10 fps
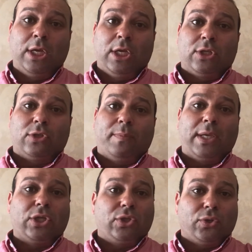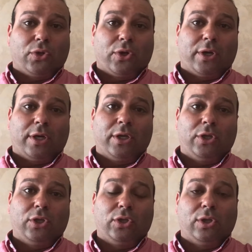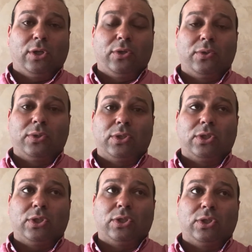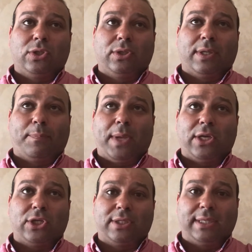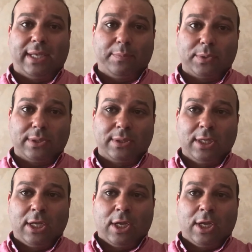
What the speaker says: So make sure you don't lose the patient's limbs.